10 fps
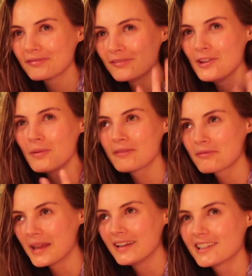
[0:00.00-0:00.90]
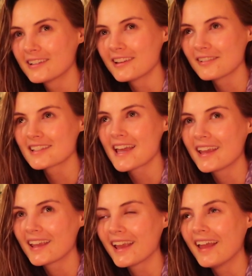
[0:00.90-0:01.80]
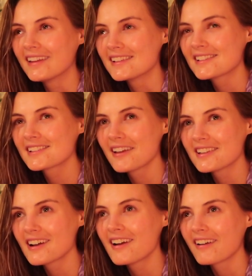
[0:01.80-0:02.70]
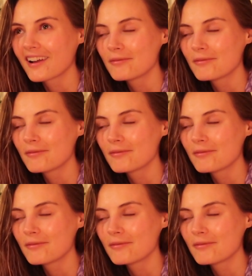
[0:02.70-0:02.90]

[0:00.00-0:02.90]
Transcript: new information that you're taking in is so tiring.